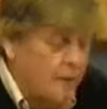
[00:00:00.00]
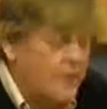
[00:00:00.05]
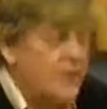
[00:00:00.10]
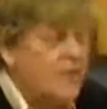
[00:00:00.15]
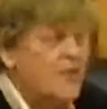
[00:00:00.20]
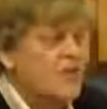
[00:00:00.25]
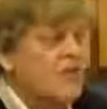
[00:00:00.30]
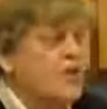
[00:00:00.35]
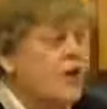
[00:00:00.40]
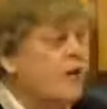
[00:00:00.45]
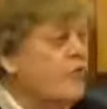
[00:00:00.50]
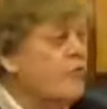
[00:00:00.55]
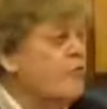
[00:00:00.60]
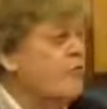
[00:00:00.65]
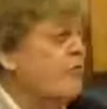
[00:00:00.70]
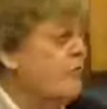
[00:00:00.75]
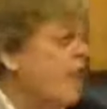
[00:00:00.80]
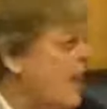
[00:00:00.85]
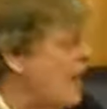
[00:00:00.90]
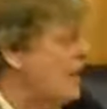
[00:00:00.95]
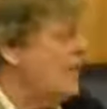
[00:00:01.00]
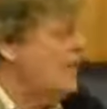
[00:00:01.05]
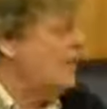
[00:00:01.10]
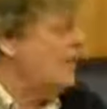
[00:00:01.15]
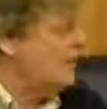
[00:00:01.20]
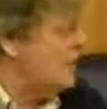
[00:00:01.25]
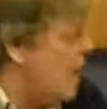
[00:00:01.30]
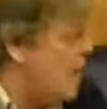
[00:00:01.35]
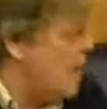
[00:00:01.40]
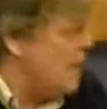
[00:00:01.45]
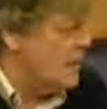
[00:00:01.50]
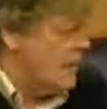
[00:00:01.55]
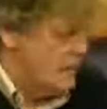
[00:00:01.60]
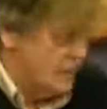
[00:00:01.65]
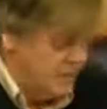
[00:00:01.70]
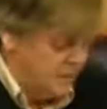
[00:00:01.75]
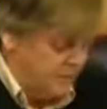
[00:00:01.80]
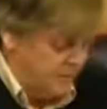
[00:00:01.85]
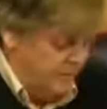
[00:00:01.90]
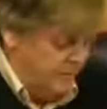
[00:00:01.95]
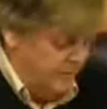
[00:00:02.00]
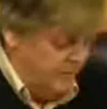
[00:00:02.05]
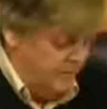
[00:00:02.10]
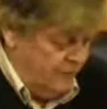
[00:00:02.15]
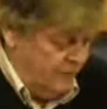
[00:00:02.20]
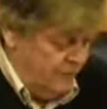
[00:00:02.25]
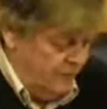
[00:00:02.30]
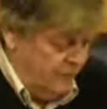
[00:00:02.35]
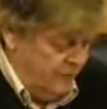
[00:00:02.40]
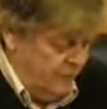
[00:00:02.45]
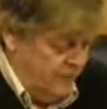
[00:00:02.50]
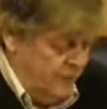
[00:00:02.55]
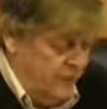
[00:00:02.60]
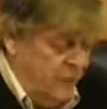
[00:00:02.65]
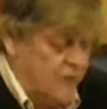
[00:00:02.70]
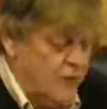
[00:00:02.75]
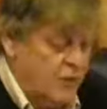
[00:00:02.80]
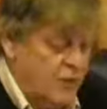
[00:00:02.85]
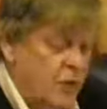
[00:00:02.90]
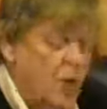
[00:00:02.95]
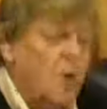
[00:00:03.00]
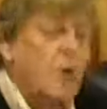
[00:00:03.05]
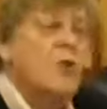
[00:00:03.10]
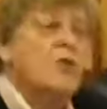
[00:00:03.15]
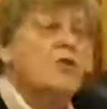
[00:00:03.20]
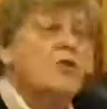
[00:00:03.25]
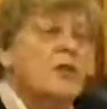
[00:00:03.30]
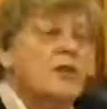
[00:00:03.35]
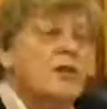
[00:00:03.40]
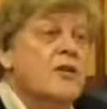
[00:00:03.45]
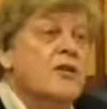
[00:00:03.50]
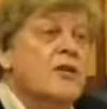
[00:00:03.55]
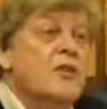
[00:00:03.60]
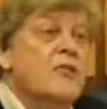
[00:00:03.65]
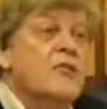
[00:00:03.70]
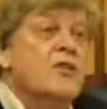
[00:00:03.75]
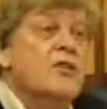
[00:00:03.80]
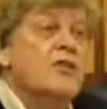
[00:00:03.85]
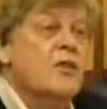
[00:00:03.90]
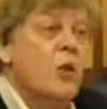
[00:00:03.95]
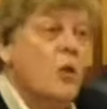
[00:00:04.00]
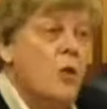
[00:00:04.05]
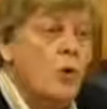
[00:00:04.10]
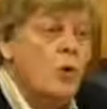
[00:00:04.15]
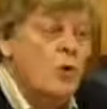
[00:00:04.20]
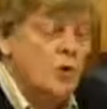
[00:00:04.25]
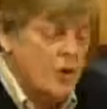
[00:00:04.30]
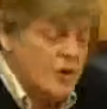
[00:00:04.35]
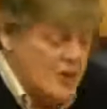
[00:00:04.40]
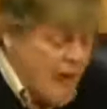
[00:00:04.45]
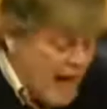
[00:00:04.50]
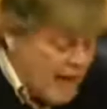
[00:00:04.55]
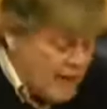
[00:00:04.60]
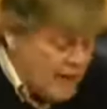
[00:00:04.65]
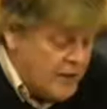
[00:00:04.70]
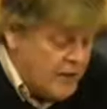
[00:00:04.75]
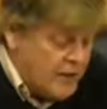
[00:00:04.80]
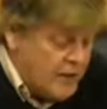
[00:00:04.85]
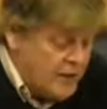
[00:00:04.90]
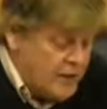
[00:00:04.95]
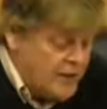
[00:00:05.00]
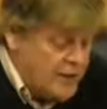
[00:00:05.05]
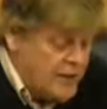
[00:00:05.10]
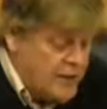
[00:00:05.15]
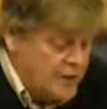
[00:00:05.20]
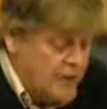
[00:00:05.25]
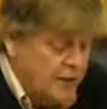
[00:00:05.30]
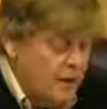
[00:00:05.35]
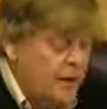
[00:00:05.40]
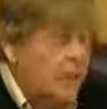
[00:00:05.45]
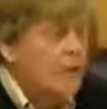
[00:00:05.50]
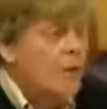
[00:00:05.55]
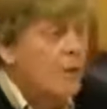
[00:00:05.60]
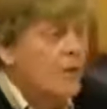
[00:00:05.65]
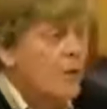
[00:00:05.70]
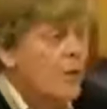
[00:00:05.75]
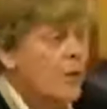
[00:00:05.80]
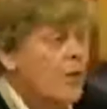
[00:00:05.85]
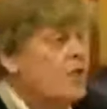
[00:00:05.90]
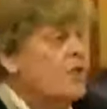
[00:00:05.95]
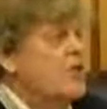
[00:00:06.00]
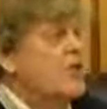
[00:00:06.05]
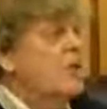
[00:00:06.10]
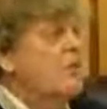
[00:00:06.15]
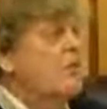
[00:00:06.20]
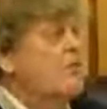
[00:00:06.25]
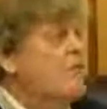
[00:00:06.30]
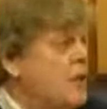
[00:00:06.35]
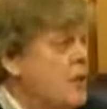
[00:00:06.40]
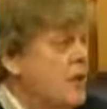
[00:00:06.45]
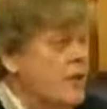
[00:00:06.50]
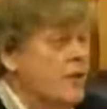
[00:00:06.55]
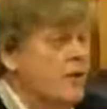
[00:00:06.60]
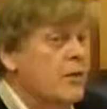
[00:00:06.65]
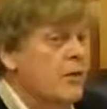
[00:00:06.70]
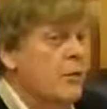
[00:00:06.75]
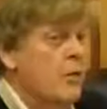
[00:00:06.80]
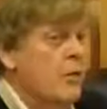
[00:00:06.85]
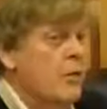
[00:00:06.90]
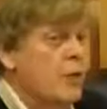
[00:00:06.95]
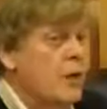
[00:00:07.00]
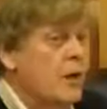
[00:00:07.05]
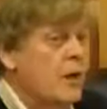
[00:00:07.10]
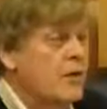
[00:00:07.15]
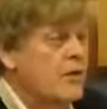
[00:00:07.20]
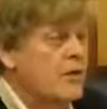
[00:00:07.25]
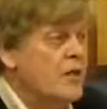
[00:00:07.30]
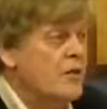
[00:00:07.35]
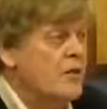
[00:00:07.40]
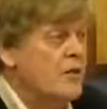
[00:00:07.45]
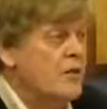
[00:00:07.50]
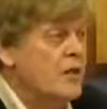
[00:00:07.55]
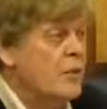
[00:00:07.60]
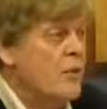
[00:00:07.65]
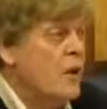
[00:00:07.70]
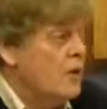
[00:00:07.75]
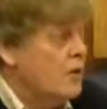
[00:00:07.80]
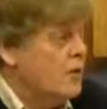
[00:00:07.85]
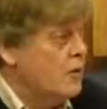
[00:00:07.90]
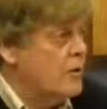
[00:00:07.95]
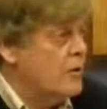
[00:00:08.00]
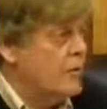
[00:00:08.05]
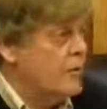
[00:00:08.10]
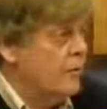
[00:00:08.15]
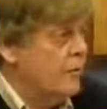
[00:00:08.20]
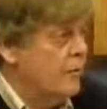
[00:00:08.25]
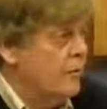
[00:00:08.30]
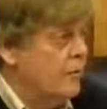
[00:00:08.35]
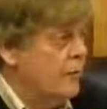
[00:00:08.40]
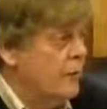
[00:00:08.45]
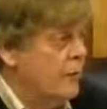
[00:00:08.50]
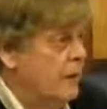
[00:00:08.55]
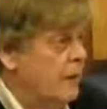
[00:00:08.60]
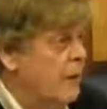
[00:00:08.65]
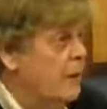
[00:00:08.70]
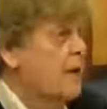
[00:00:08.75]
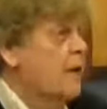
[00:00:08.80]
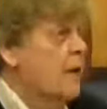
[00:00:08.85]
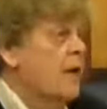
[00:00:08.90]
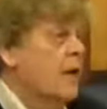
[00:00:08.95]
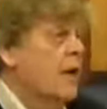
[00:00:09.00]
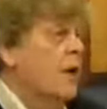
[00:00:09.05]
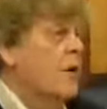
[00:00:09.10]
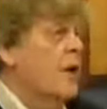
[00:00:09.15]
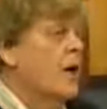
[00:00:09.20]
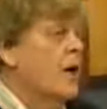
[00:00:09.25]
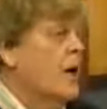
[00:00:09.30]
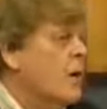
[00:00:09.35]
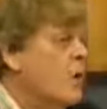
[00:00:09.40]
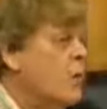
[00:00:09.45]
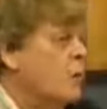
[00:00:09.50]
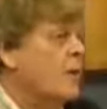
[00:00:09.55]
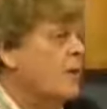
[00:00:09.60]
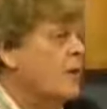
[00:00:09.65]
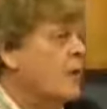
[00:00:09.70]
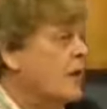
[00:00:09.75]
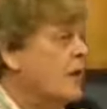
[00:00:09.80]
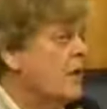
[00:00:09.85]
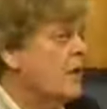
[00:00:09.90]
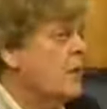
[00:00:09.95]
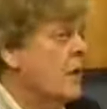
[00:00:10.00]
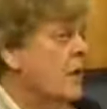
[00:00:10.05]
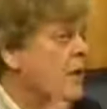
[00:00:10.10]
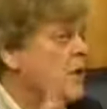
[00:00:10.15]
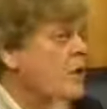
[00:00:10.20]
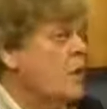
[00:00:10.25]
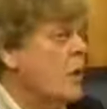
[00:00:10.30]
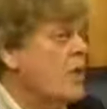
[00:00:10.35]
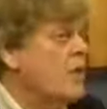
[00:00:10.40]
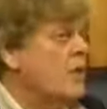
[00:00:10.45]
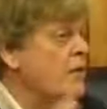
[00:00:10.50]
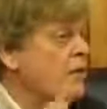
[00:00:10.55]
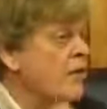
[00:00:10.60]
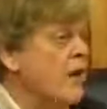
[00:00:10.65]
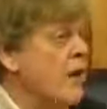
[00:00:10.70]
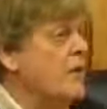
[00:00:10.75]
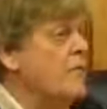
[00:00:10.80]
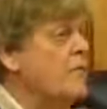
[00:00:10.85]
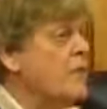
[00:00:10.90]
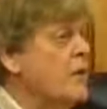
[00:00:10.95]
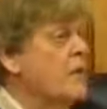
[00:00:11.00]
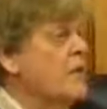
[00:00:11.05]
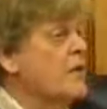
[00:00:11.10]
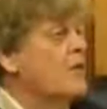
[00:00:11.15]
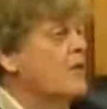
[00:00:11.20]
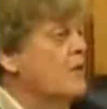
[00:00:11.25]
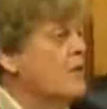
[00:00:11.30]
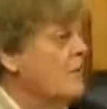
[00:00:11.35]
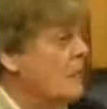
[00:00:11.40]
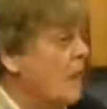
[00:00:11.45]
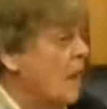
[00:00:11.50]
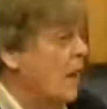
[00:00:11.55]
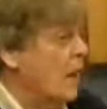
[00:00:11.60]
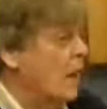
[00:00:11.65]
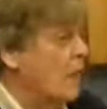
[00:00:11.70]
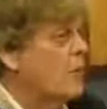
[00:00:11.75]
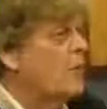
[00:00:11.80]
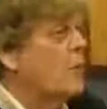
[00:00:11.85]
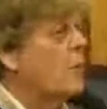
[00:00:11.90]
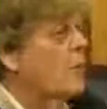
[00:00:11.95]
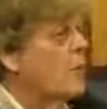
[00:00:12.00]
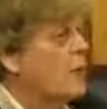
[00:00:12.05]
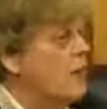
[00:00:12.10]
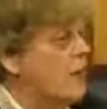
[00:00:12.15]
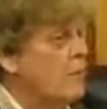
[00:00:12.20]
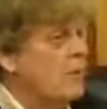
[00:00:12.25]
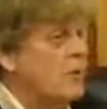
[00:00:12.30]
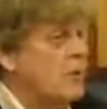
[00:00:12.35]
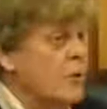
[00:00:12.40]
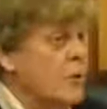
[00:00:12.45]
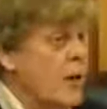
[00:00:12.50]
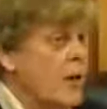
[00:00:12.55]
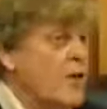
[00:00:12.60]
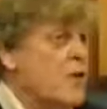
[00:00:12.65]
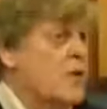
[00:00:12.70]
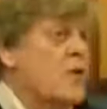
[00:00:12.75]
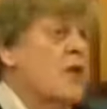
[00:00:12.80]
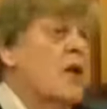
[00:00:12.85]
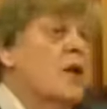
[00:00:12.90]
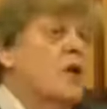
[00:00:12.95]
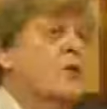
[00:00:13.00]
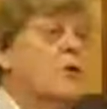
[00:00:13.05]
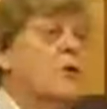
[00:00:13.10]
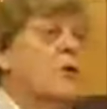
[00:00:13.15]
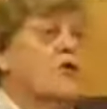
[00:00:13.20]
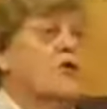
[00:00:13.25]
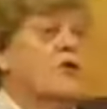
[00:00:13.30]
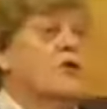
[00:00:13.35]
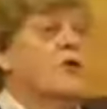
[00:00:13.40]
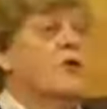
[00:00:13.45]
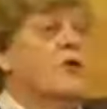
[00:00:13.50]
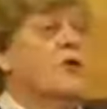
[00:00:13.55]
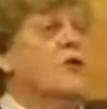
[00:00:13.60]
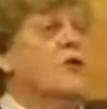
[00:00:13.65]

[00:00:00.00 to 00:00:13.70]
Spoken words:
that so frightens Zionism to cause it to resort to tactics which subvert what passes for democracy? Now, I hope that in about 25 minutes from now, you'll be able to answer that question for